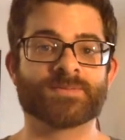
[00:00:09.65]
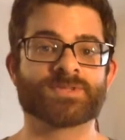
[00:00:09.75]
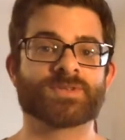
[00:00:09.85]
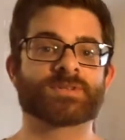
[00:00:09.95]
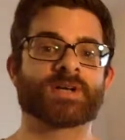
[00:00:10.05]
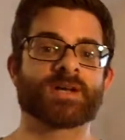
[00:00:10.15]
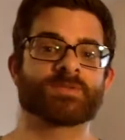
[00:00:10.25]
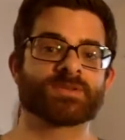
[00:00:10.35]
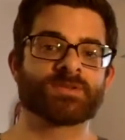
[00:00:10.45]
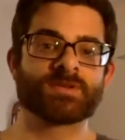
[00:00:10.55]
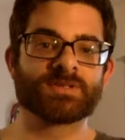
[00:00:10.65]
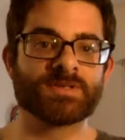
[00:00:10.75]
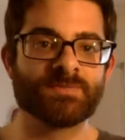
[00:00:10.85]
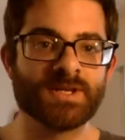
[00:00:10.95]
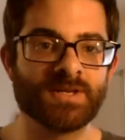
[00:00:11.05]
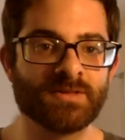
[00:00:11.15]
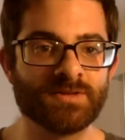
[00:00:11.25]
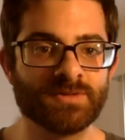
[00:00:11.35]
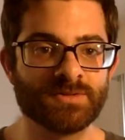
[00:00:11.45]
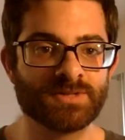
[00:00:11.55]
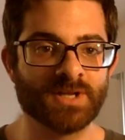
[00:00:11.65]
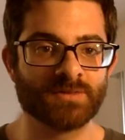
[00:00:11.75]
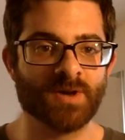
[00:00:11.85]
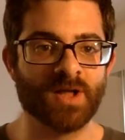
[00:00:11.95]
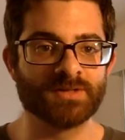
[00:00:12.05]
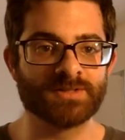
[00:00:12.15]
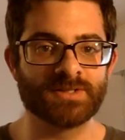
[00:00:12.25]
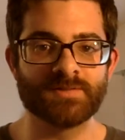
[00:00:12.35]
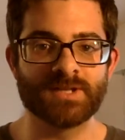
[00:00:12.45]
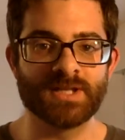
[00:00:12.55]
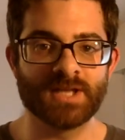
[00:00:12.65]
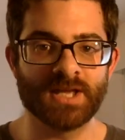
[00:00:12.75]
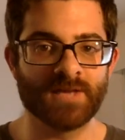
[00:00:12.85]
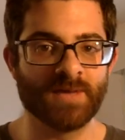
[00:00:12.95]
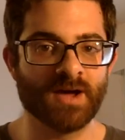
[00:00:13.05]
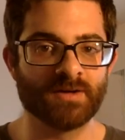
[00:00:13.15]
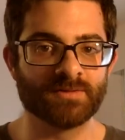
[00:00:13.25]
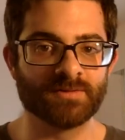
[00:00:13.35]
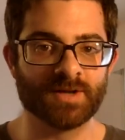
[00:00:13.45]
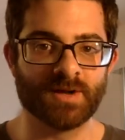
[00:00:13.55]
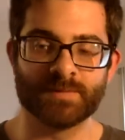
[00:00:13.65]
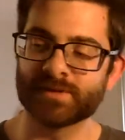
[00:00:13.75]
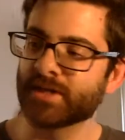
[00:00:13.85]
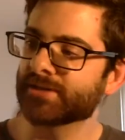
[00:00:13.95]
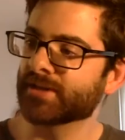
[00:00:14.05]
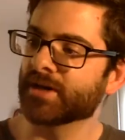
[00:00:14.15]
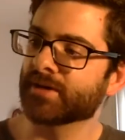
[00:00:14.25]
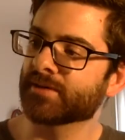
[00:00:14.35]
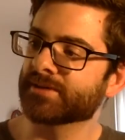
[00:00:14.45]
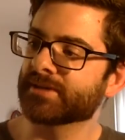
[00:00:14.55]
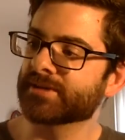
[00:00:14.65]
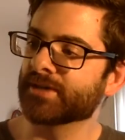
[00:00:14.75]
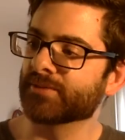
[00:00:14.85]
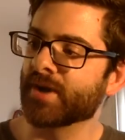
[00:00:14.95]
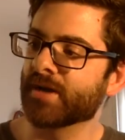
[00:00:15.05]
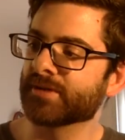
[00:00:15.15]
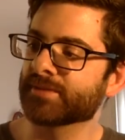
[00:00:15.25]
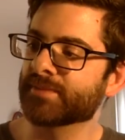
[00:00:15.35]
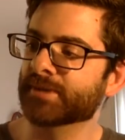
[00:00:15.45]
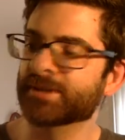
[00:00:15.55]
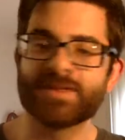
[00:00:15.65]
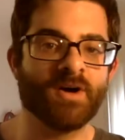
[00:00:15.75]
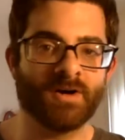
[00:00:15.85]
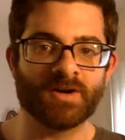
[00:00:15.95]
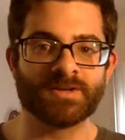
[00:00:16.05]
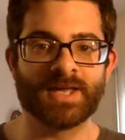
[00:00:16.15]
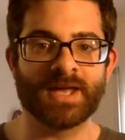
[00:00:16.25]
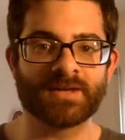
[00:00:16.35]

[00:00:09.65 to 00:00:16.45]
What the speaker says: So this time it's going to be the new Seth Rollins DVD that came out a couple days ago. It's the Seth Rollins Building the Architect